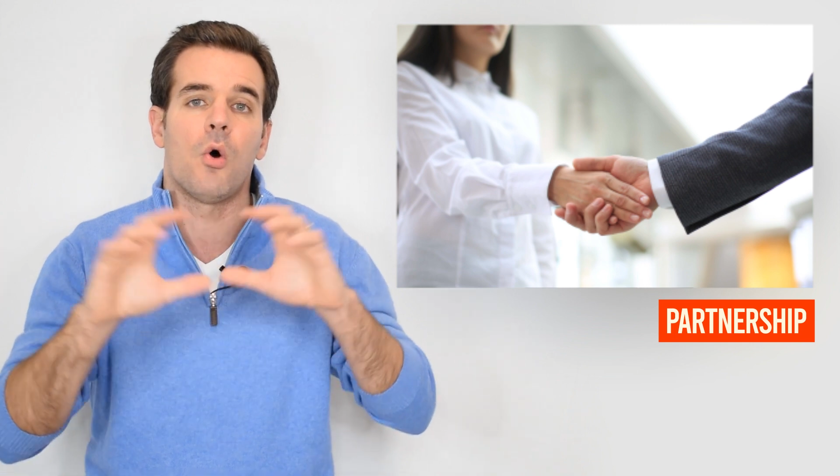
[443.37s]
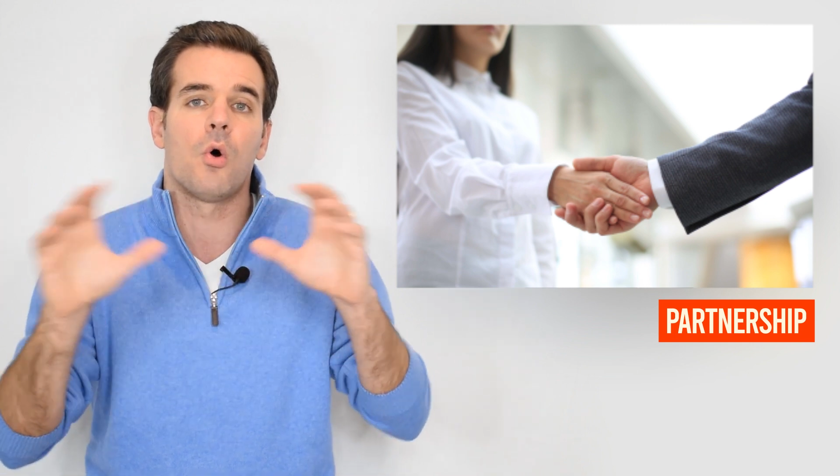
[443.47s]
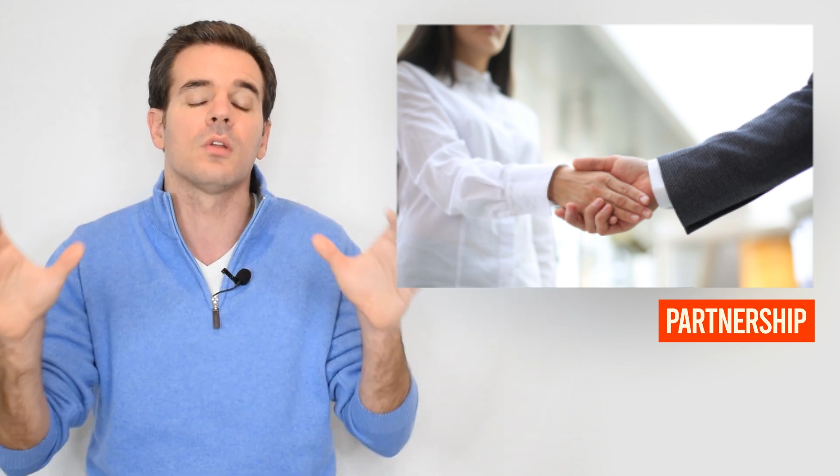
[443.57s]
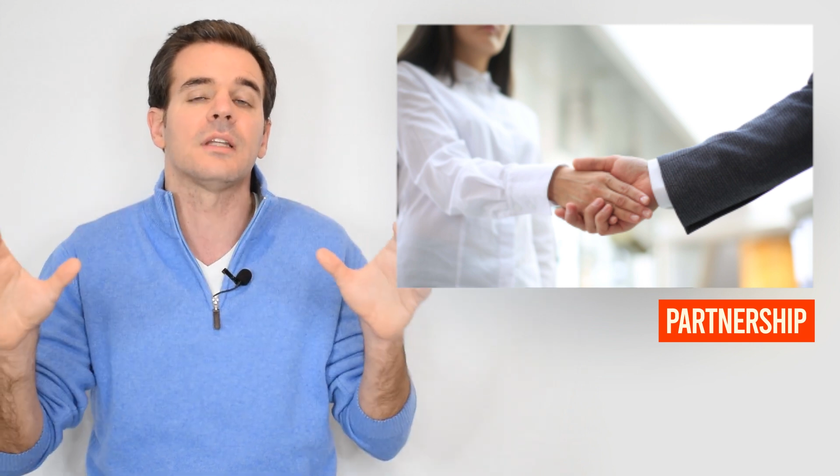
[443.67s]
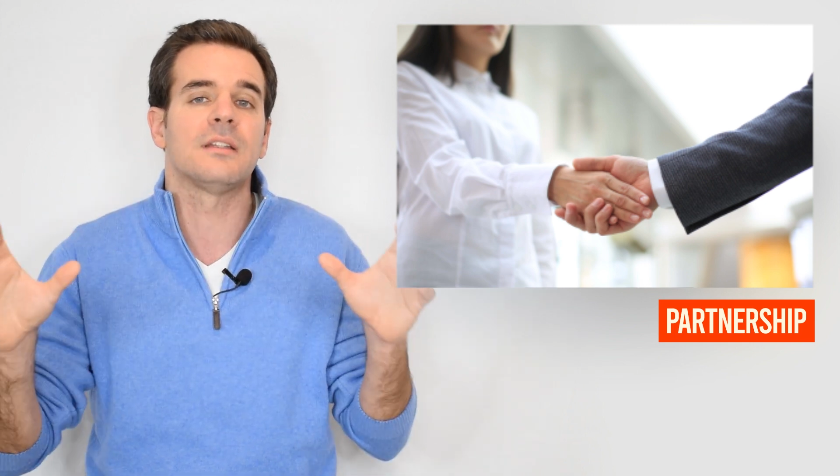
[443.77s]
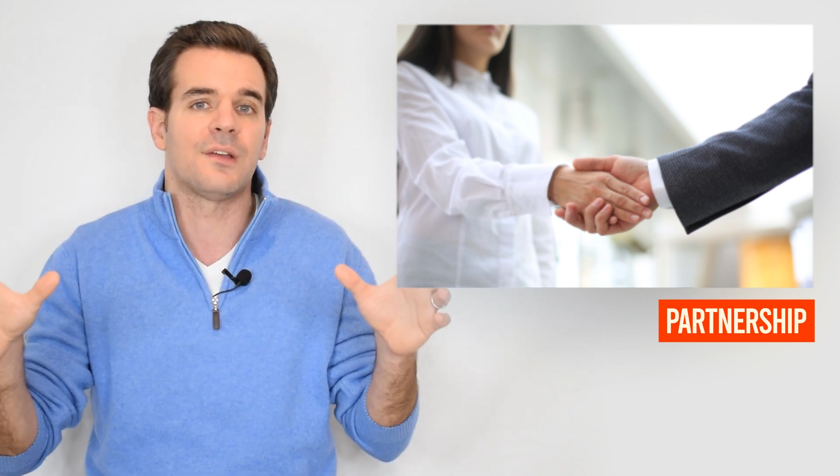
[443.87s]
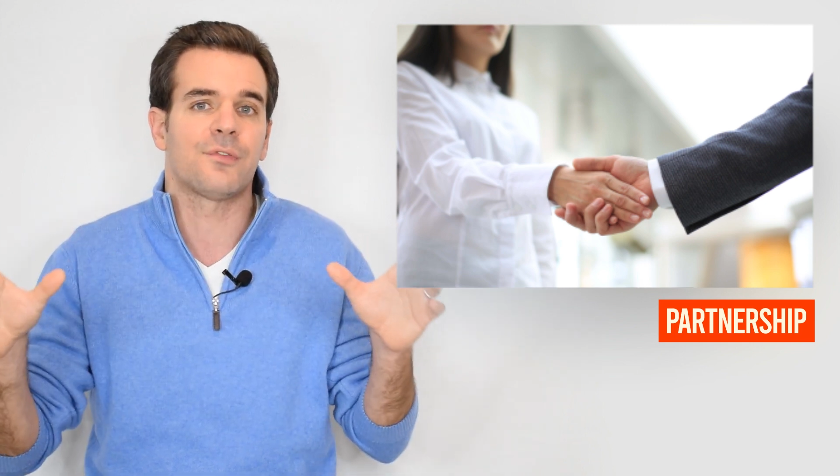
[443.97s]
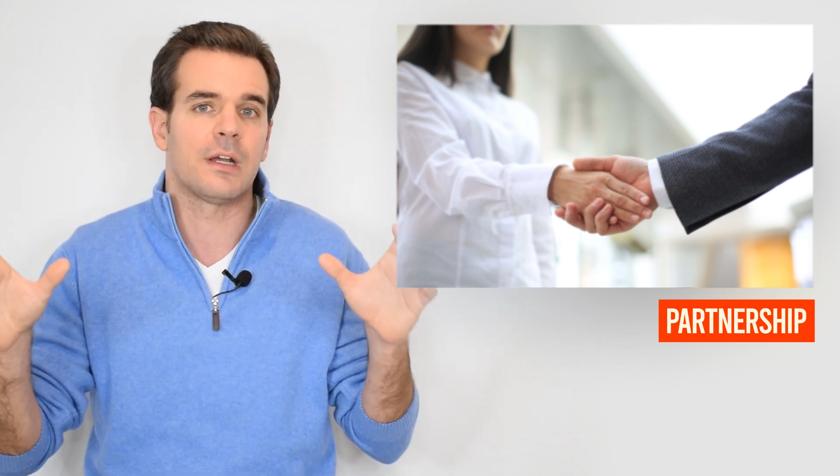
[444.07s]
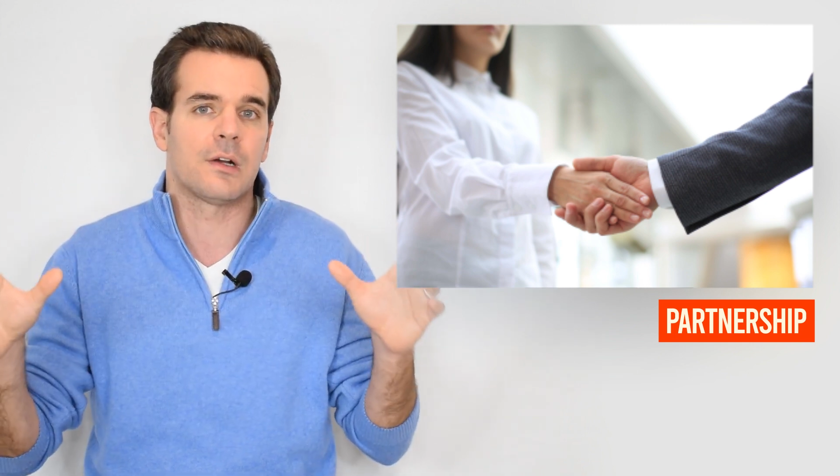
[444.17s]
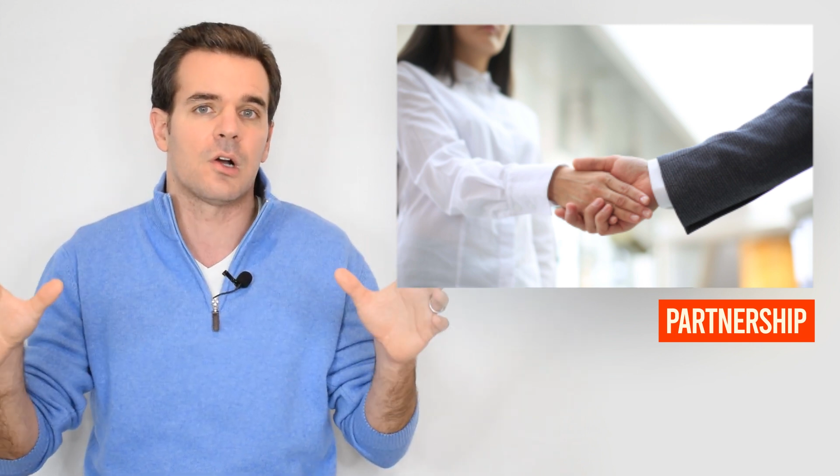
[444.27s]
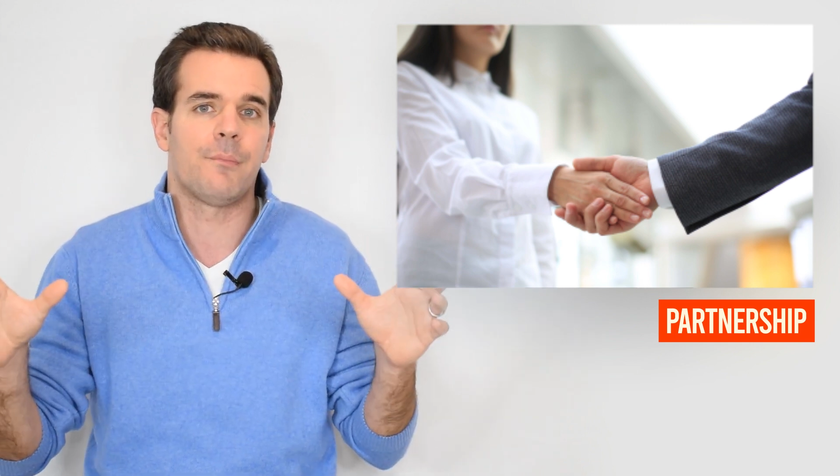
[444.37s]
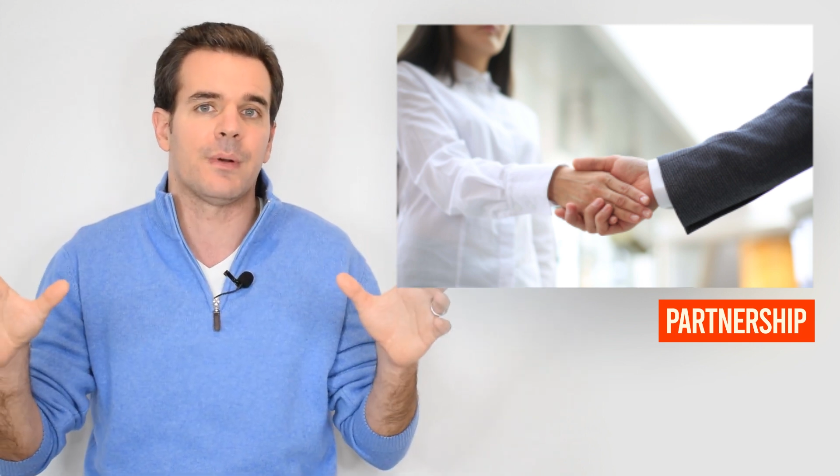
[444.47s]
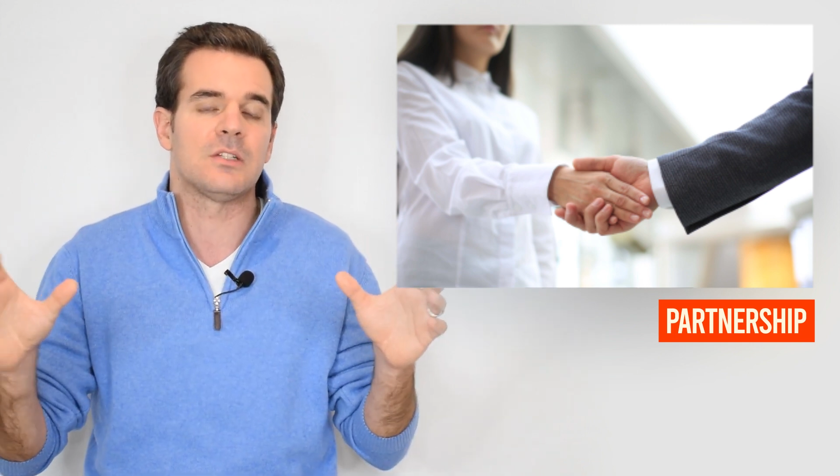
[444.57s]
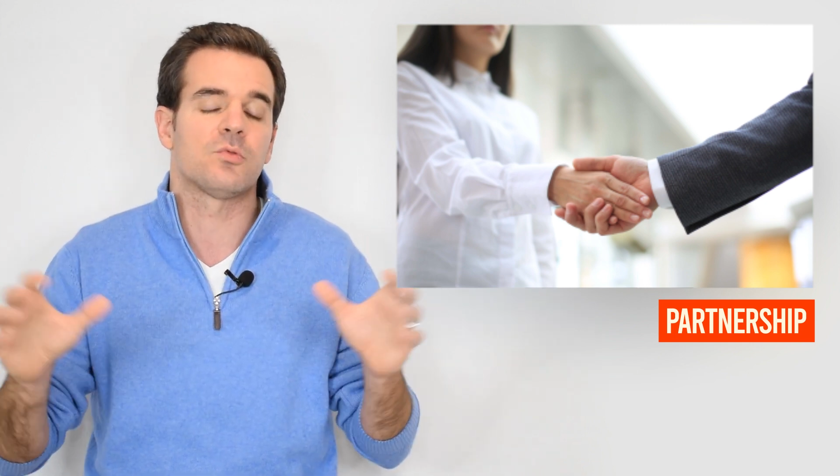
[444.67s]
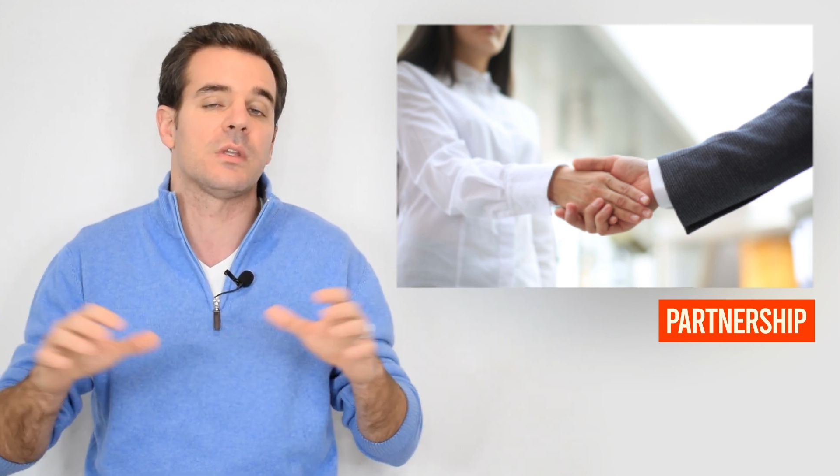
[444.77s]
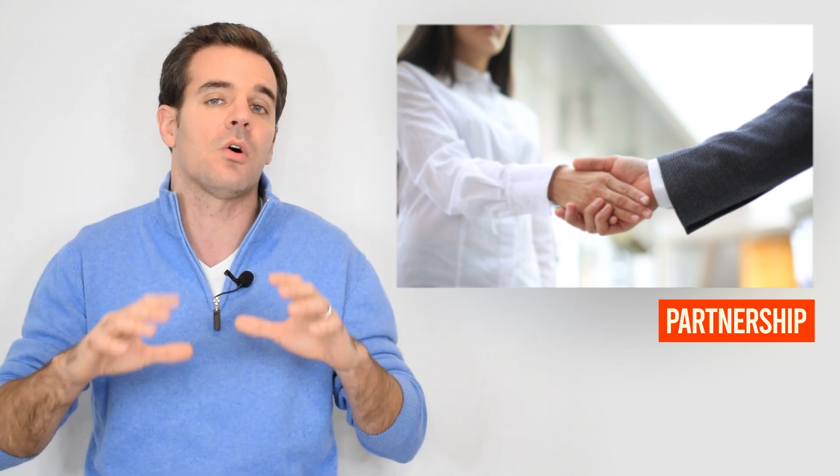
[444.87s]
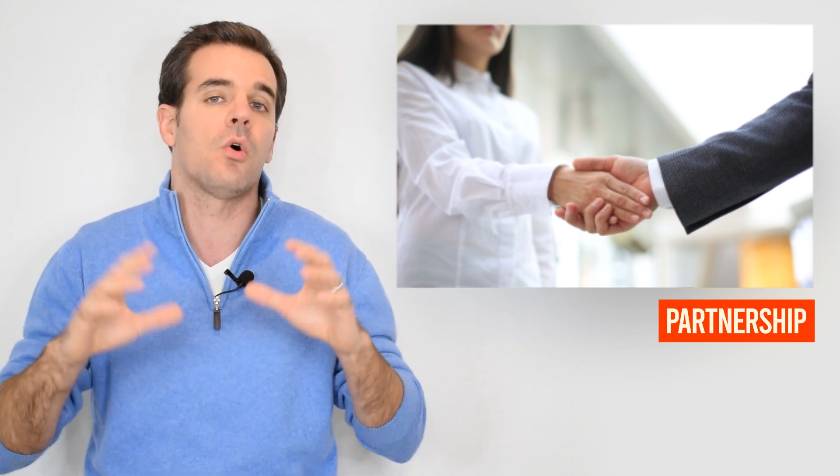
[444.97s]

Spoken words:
all the different companies with